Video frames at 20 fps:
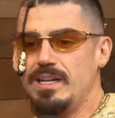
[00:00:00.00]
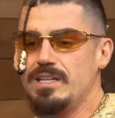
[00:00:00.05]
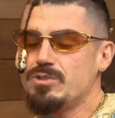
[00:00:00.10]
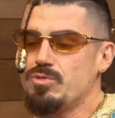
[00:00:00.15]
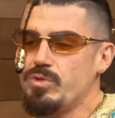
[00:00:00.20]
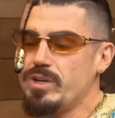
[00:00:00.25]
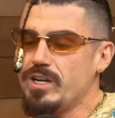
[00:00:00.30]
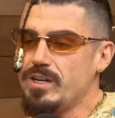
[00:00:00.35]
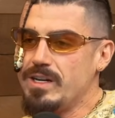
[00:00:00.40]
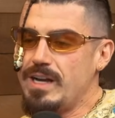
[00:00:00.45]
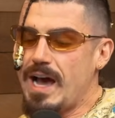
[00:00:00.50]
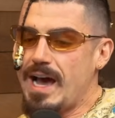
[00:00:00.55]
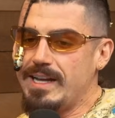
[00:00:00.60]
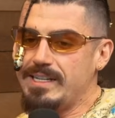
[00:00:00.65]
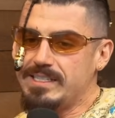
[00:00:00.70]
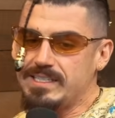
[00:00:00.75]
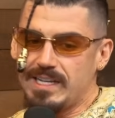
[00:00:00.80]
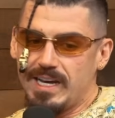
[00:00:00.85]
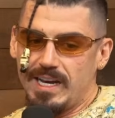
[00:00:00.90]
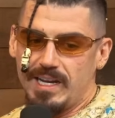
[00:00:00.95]
it is weird in
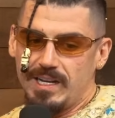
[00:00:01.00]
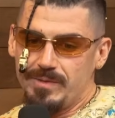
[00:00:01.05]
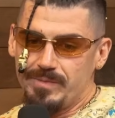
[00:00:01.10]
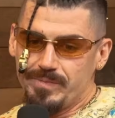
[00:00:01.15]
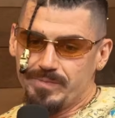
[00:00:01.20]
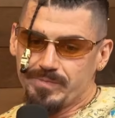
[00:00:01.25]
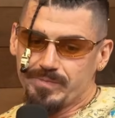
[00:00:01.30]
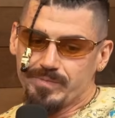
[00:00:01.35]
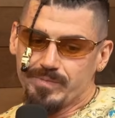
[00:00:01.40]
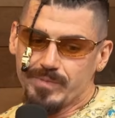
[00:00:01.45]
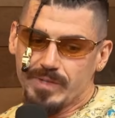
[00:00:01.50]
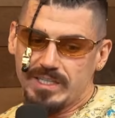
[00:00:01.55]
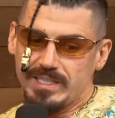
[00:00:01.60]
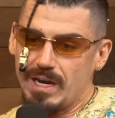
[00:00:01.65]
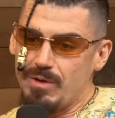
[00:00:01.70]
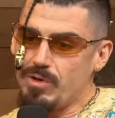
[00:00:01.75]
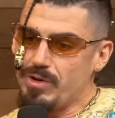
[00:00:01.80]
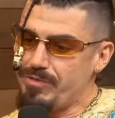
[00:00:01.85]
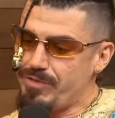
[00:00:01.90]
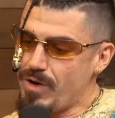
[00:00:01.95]
hindsight
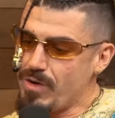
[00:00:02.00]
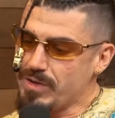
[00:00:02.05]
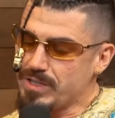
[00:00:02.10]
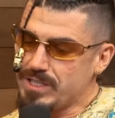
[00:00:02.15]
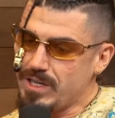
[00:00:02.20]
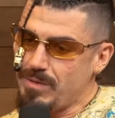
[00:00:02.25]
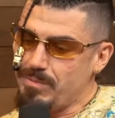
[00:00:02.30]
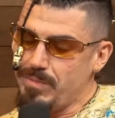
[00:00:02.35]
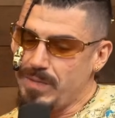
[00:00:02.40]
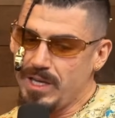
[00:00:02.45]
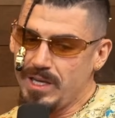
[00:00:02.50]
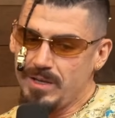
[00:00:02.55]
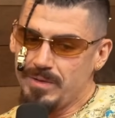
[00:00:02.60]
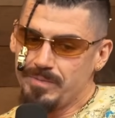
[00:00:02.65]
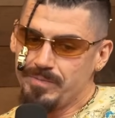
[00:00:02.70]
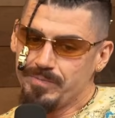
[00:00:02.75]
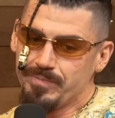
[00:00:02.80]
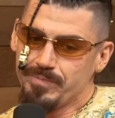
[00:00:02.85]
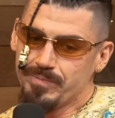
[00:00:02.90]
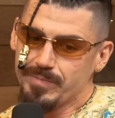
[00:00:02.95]
because I would focus on
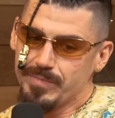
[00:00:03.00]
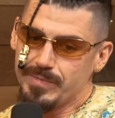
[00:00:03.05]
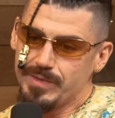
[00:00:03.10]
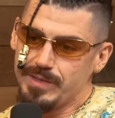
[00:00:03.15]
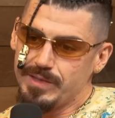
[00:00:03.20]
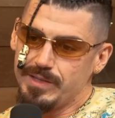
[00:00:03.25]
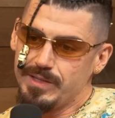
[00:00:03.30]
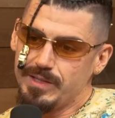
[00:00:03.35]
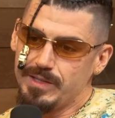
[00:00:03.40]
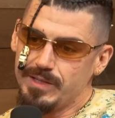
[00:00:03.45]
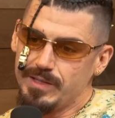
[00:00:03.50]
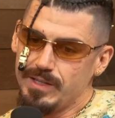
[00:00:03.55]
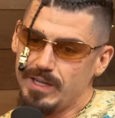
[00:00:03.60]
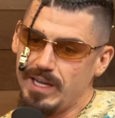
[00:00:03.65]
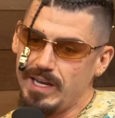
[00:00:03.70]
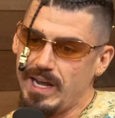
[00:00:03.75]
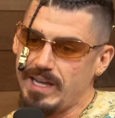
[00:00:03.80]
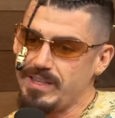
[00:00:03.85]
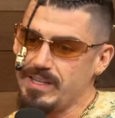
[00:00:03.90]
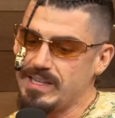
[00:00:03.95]
me,
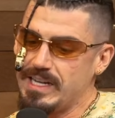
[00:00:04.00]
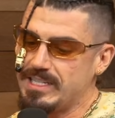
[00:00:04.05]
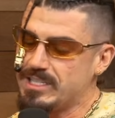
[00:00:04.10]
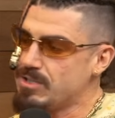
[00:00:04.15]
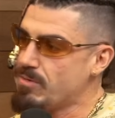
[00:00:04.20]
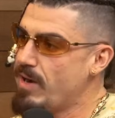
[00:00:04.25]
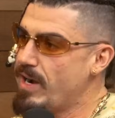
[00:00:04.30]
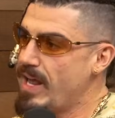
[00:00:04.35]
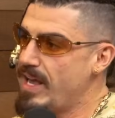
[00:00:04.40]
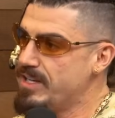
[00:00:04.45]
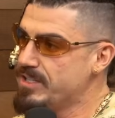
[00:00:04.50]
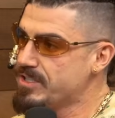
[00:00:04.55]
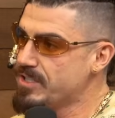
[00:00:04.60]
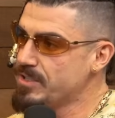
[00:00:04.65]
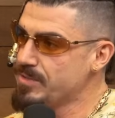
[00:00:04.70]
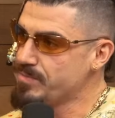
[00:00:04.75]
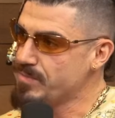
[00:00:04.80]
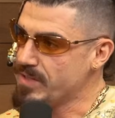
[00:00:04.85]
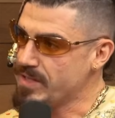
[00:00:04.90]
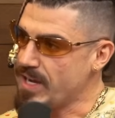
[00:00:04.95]
and I think that's the right
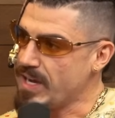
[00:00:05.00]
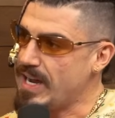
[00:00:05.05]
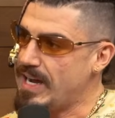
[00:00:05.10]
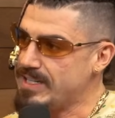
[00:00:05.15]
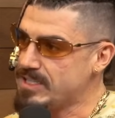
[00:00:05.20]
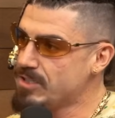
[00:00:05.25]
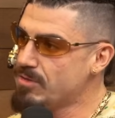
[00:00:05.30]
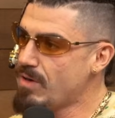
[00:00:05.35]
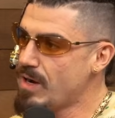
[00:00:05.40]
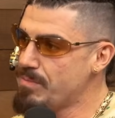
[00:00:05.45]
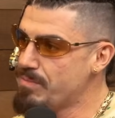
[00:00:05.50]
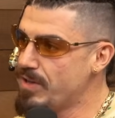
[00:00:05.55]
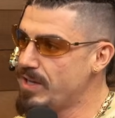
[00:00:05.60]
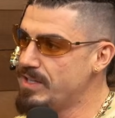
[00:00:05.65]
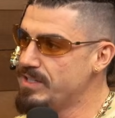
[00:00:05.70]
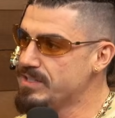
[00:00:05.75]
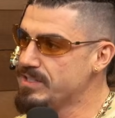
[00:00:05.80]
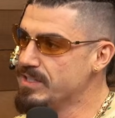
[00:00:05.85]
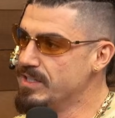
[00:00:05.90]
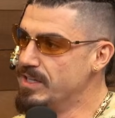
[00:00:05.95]
answer. I think I got to the right
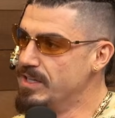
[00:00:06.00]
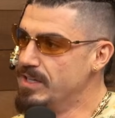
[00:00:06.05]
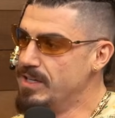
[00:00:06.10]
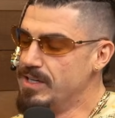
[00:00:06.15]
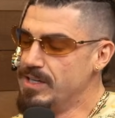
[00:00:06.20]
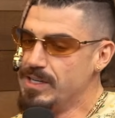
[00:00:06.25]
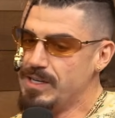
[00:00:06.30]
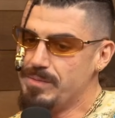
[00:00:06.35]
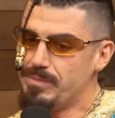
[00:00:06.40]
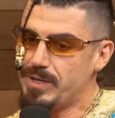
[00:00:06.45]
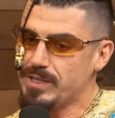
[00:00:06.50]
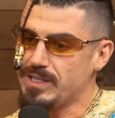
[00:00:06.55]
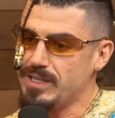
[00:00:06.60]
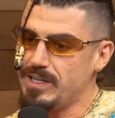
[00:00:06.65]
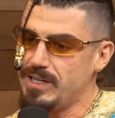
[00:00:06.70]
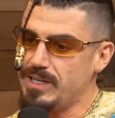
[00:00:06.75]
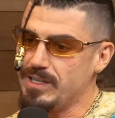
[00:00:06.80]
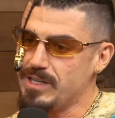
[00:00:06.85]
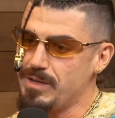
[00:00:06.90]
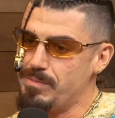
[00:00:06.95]
place, but
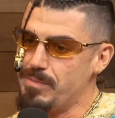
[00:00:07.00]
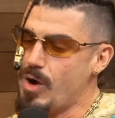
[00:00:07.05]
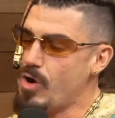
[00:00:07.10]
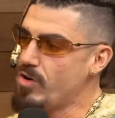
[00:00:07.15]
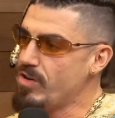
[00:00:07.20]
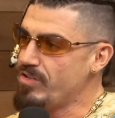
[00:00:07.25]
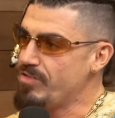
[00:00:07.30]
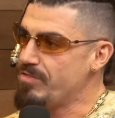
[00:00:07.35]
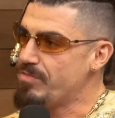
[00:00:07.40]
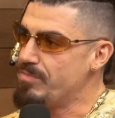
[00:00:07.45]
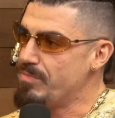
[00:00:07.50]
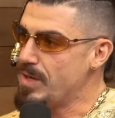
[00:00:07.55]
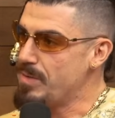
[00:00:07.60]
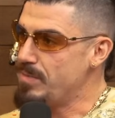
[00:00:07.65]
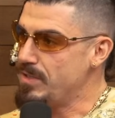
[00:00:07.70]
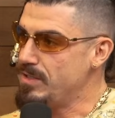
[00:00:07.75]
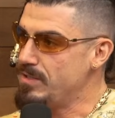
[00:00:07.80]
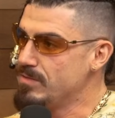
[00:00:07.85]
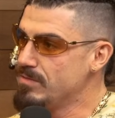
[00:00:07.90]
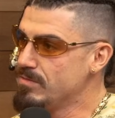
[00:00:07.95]
the motive
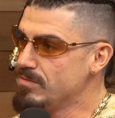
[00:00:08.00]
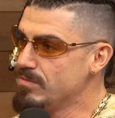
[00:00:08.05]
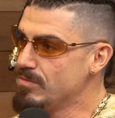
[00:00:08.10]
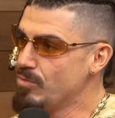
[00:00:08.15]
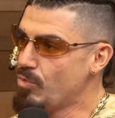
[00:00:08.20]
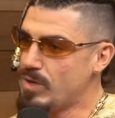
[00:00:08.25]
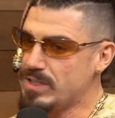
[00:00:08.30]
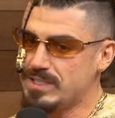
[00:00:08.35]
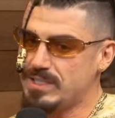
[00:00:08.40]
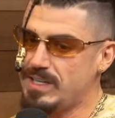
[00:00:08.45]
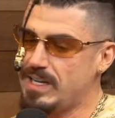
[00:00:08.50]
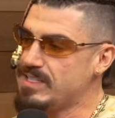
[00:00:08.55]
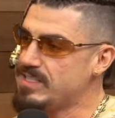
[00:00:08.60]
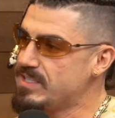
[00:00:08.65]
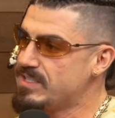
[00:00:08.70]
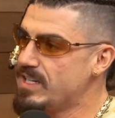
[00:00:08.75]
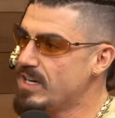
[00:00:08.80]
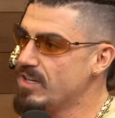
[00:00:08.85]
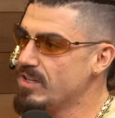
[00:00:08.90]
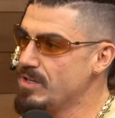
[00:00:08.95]
maybe wasn't
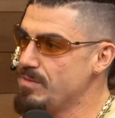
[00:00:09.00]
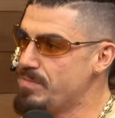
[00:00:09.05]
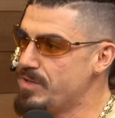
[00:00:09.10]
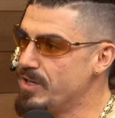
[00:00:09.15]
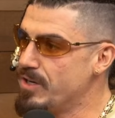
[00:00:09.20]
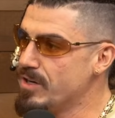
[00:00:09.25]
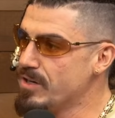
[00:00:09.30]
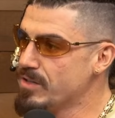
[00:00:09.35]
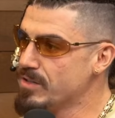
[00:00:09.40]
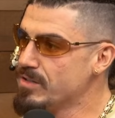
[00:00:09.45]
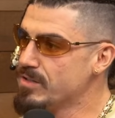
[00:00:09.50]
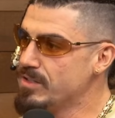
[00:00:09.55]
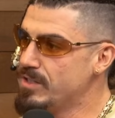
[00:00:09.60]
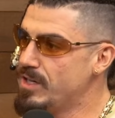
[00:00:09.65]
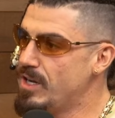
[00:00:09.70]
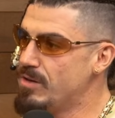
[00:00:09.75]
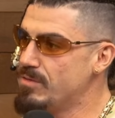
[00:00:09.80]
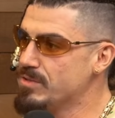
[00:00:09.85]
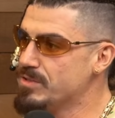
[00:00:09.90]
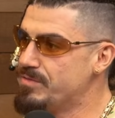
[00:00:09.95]
necessarily pure.
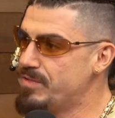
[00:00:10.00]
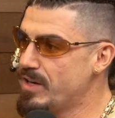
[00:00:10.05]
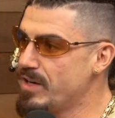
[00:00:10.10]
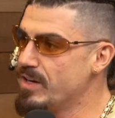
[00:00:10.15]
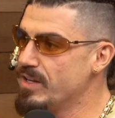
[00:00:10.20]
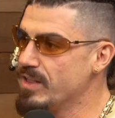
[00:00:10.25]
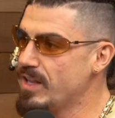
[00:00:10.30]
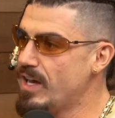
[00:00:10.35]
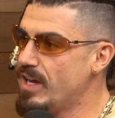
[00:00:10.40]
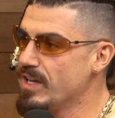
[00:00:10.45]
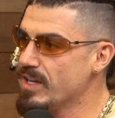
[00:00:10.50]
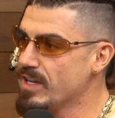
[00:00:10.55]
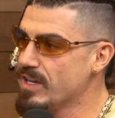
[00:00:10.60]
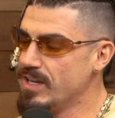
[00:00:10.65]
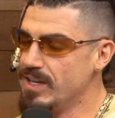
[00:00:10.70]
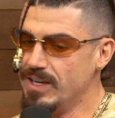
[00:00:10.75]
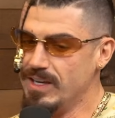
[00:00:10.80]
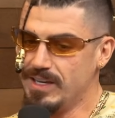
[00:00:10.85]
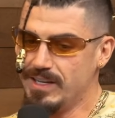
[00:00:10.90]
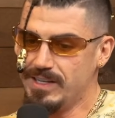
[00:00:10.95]
You know, it was very
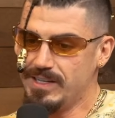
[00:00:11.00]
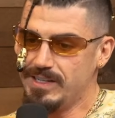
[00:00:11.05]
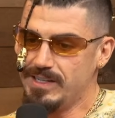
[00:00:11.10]
like